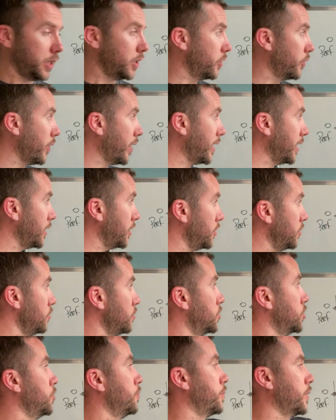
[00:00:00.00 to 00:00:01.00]
You're at a new
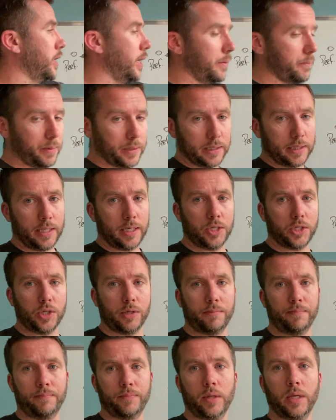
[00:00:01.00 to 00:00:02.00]
supercompensation.
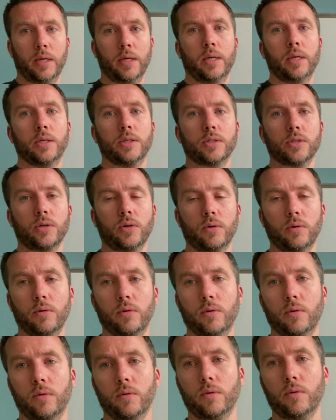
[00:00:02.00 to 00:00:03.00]
So
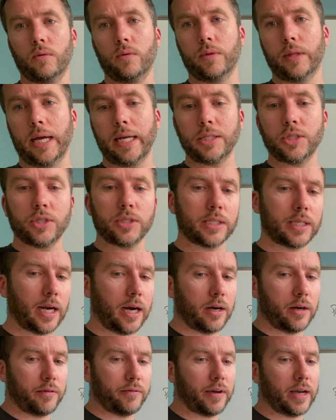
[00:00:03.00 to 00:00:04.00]
that's just
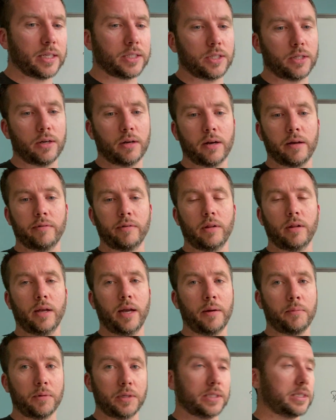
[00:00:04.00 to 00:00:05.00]
cardiovascular level,
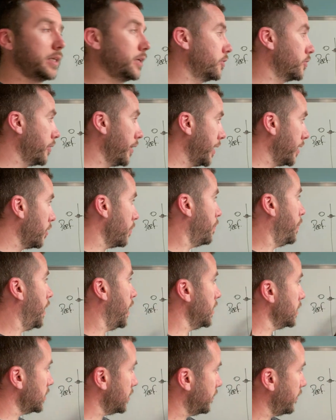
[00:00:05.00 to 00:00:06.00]
and we see greater
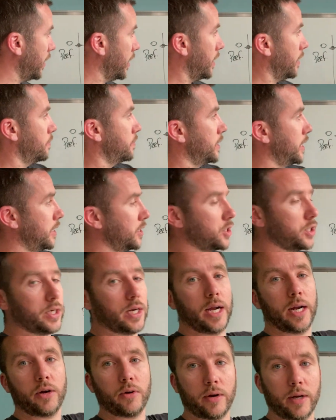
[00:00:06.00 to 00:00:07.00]
positive adaptation
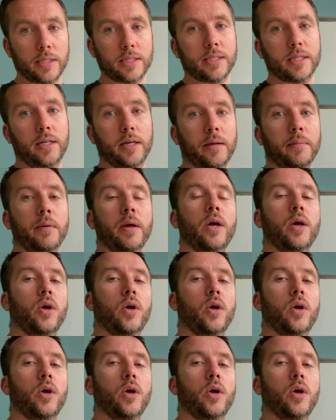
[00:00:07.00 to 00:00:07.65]
across time